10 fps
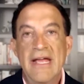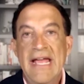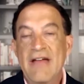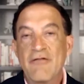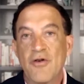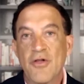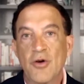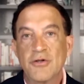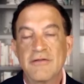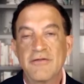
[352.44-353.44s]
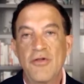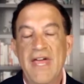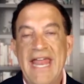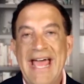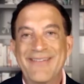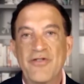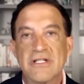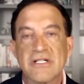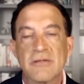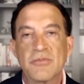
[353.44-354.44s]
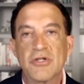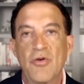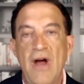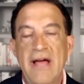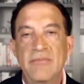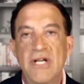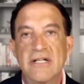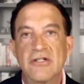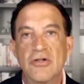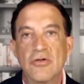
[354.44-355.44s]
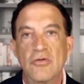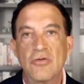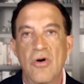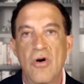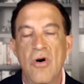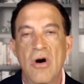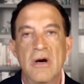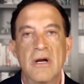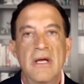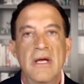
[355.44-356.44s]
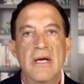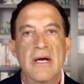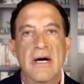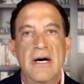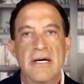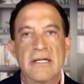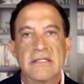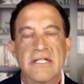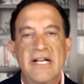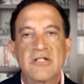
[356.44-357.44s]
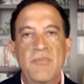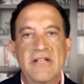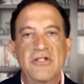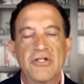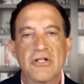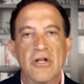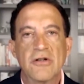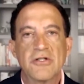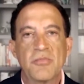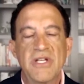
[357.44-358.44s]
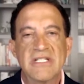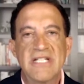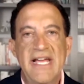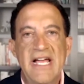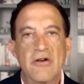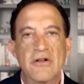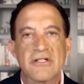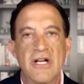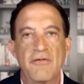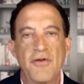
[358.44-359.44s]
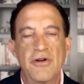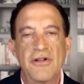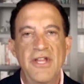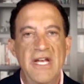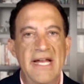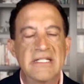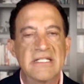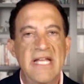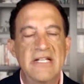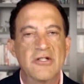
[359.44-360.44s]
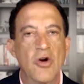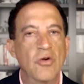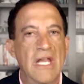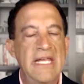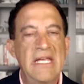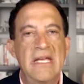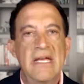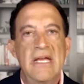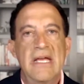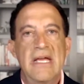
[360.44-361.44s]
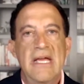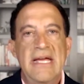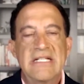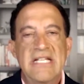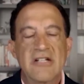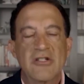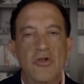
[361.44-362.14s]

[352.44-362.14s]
And for those of you that haven't subscribed yet to our uh, text message alerts, please take out your cell phone in the United States only and text the